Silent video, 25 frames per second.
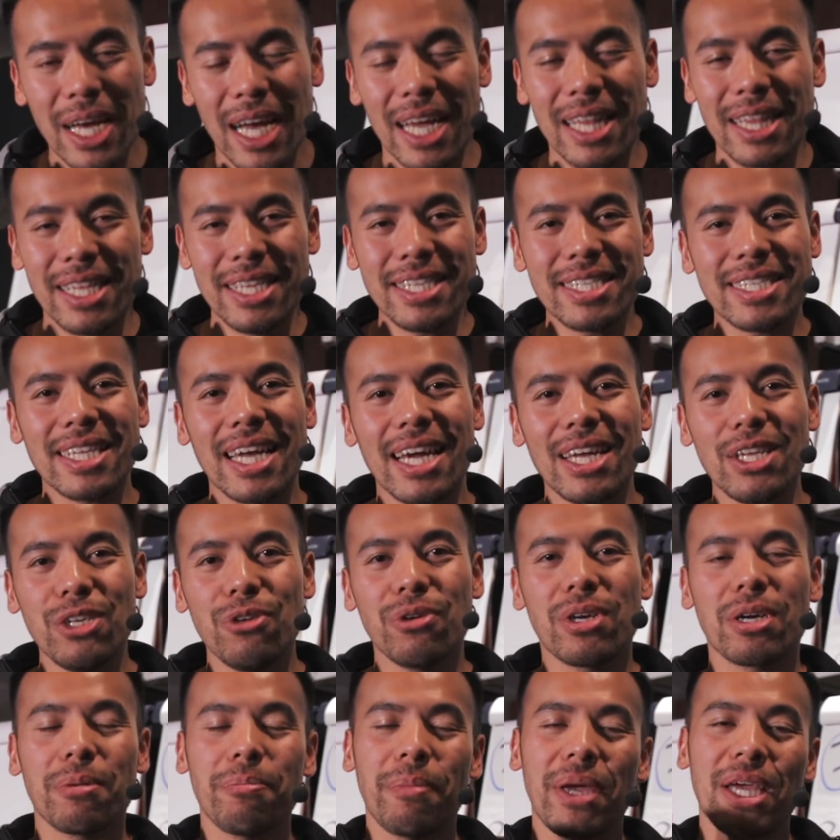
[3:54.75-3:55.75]
at least then
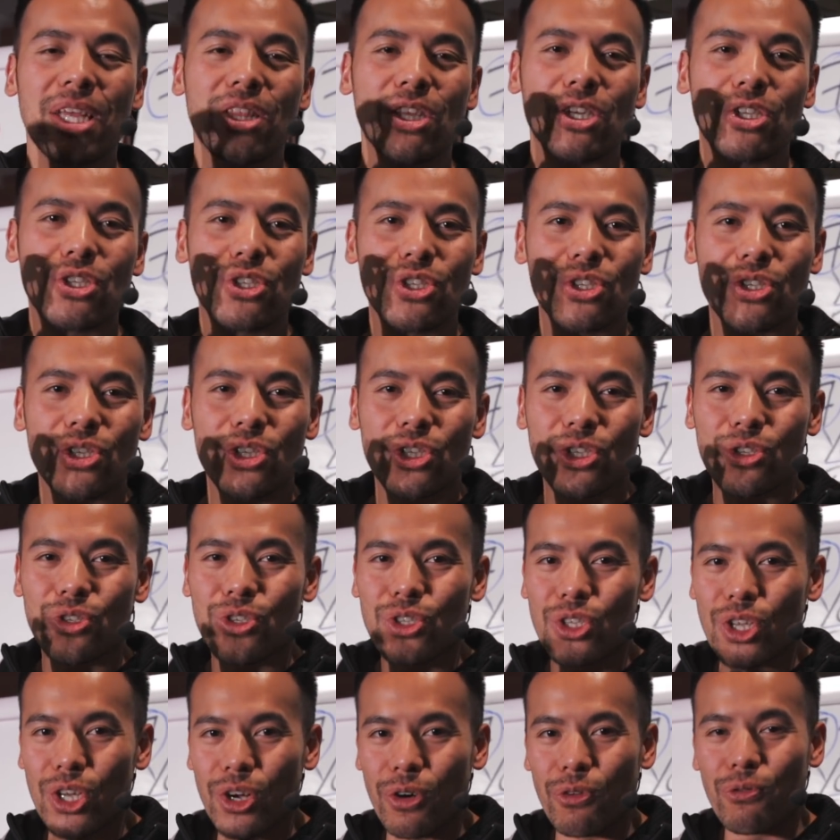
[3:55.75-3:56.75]
you can make
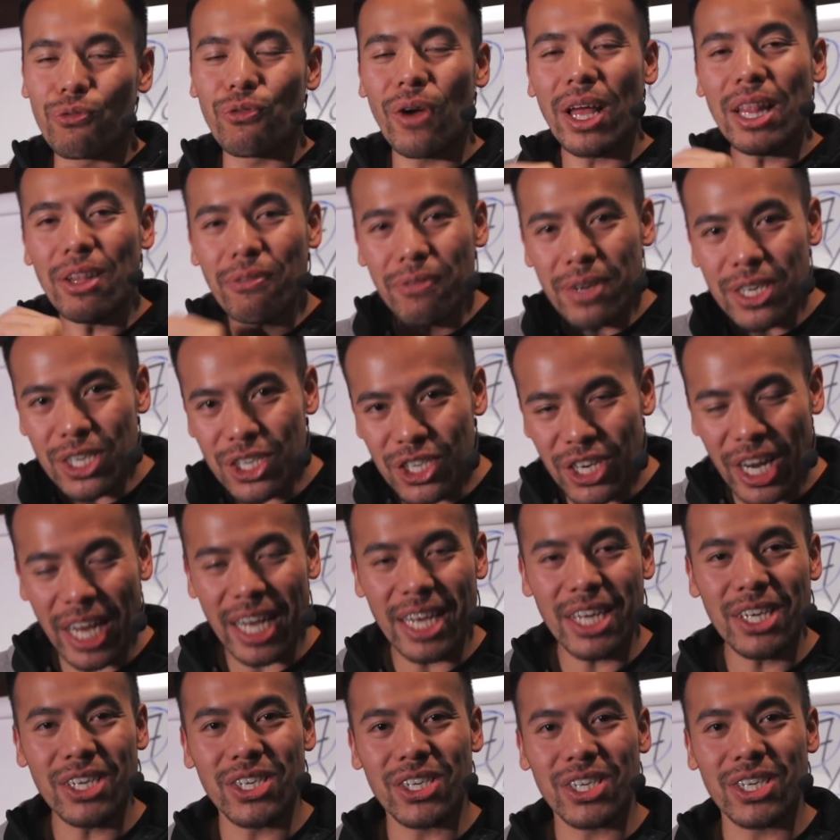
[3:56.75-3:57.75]
the relevant
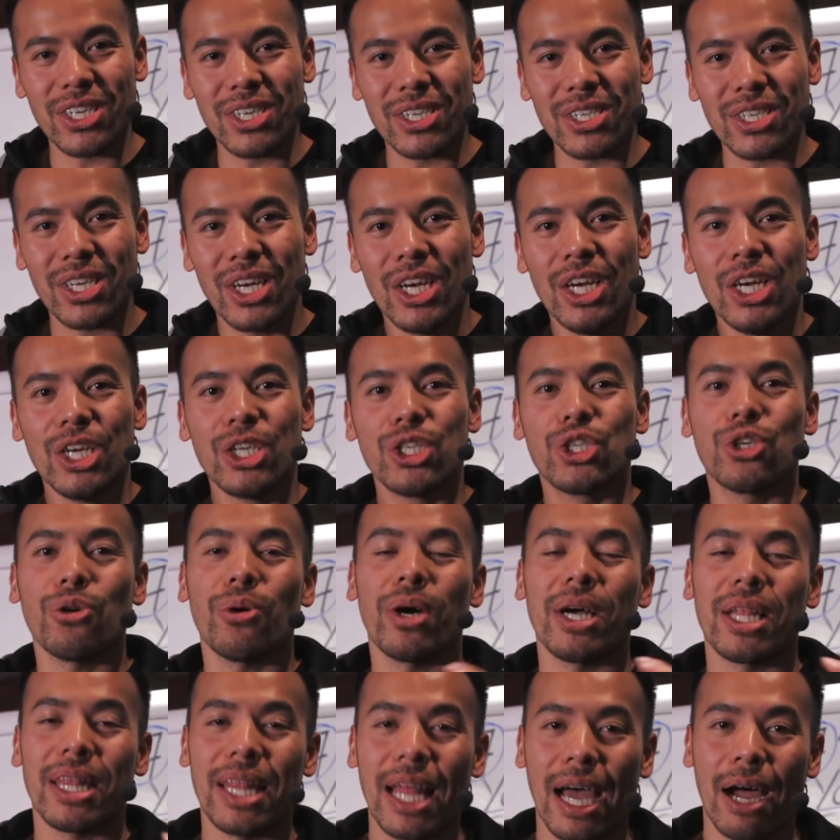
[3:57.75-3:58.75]
changes
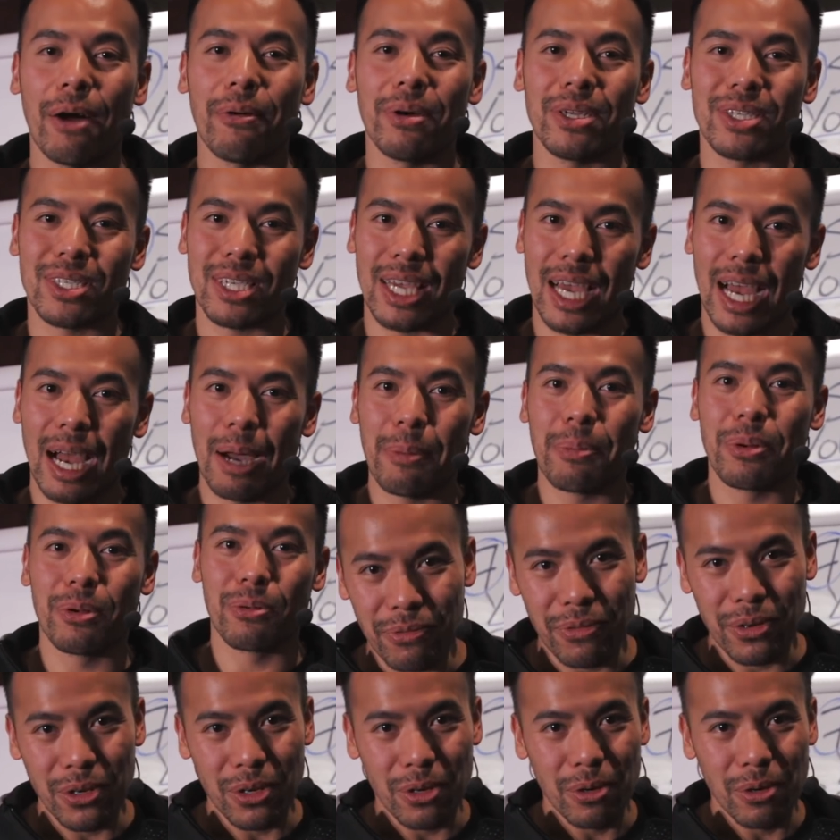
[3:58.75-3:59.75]
to allow it to happen for